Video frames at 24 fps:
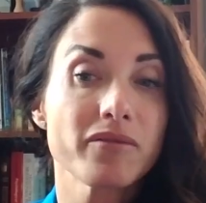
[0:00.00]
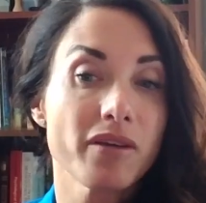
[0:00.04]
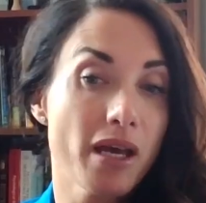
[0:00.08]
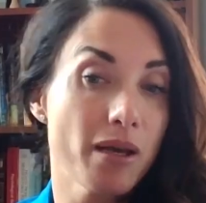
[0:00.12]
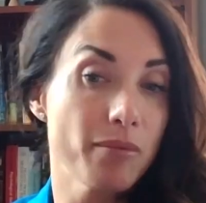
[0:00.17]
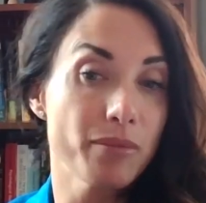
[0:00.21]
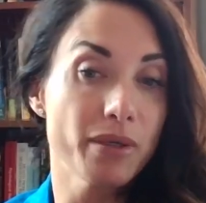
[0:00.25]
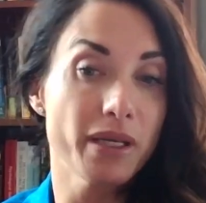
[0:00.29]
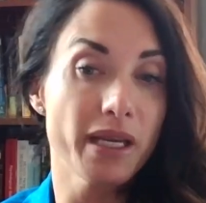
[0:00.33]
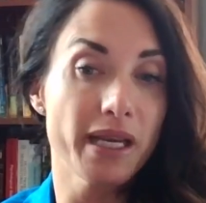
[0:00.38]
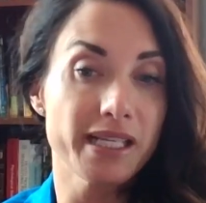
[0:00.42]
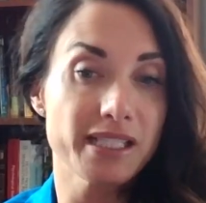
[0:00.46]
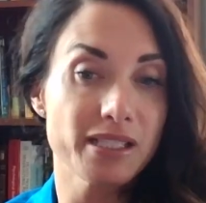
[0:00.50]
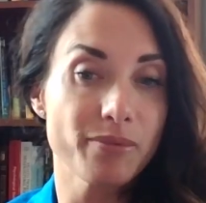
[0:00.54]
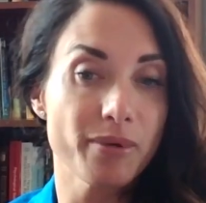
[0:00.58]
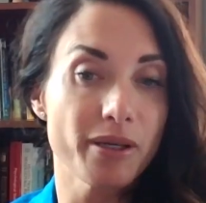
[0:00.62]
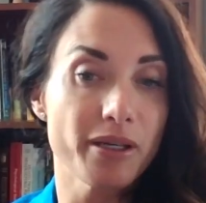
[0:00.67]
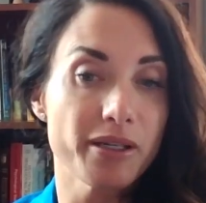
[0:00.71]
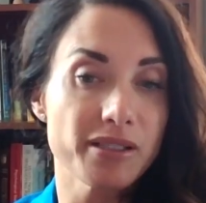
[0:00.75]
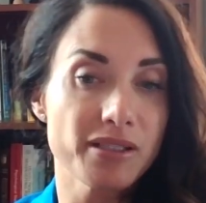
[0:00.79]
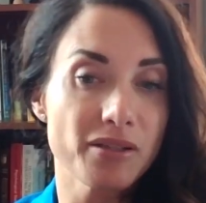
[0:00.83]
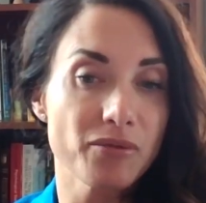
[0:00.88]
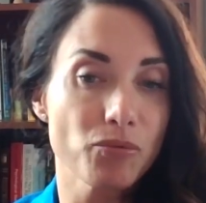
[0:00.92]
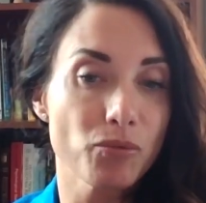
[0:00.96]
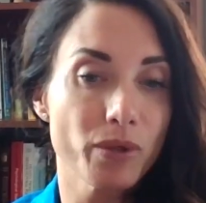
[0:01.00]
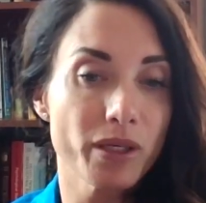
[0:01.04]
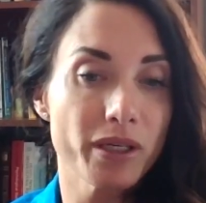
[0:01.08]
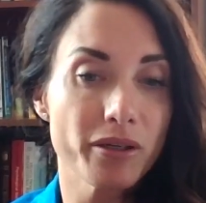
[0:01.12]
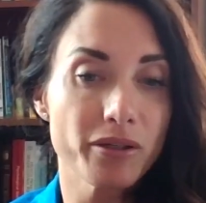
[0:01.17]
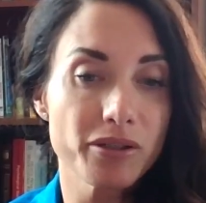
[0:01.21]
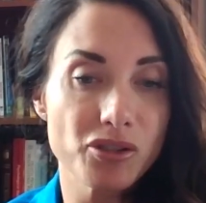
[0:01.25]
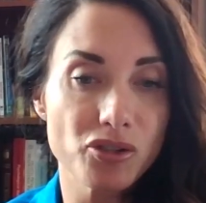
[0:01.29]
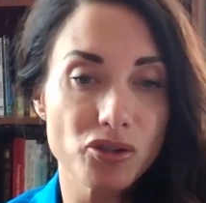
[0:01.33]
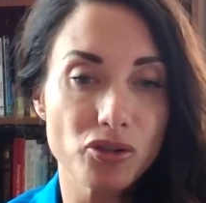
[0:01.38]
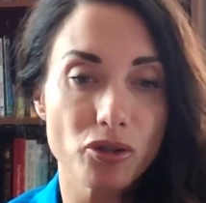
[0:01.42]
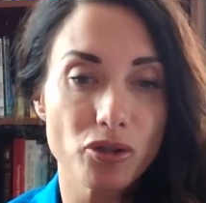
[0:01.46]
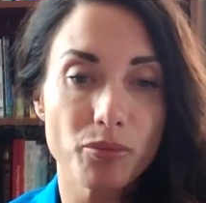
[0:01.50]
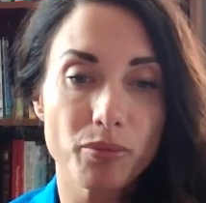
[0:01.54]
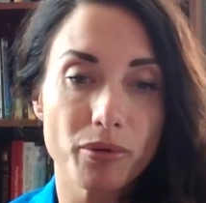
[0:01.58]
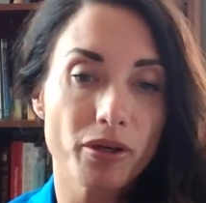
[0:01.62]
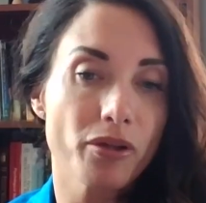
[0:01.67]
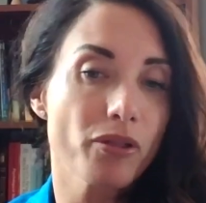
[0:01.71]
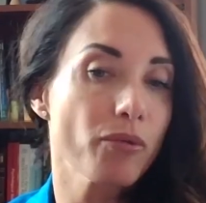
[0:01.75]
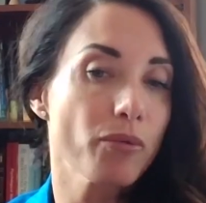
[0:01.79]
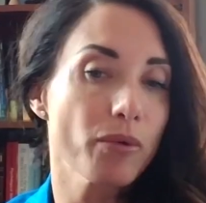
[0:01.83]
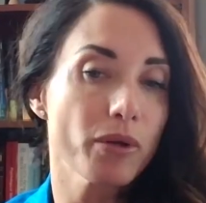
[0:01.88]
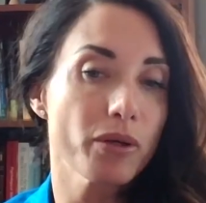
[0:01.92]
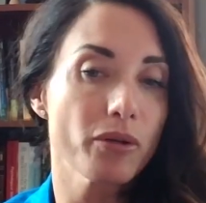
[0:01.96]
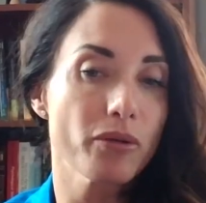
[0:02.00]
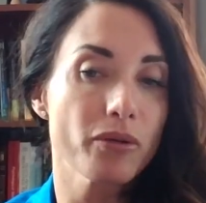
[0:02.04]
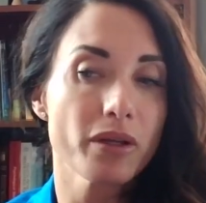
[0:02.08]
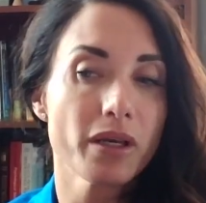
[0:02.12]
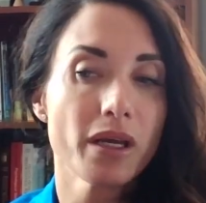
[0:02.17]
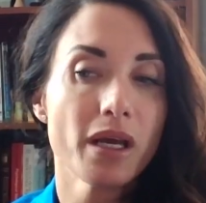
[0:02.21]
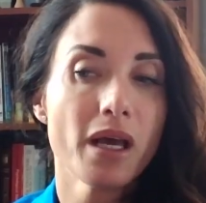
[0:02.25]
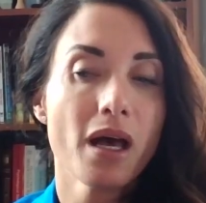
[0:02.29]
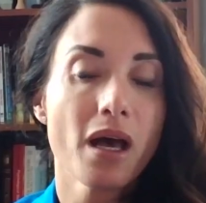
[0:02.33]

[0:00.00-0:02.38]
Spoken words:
MBA experience. And we're super thrilled